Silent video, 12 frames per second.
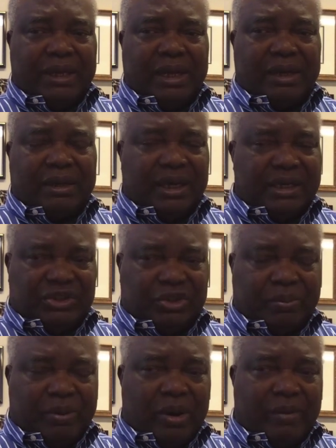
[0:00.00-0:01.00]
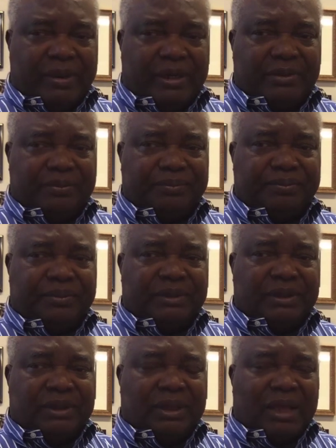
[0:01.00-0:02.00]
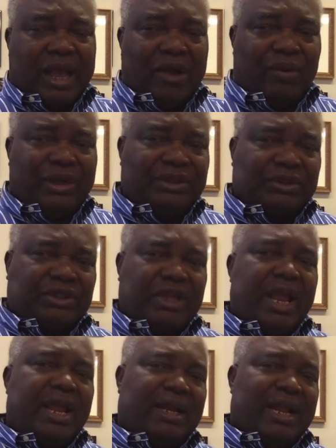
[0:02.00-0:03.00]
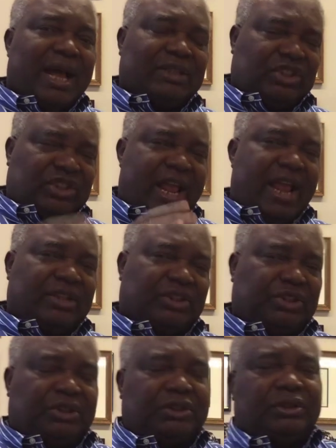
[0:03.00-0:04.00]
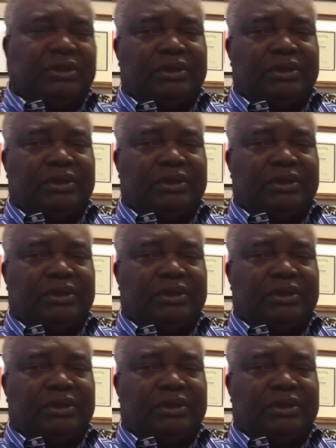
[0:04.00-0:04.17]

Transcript: clean his apartment. And when you stay in that stench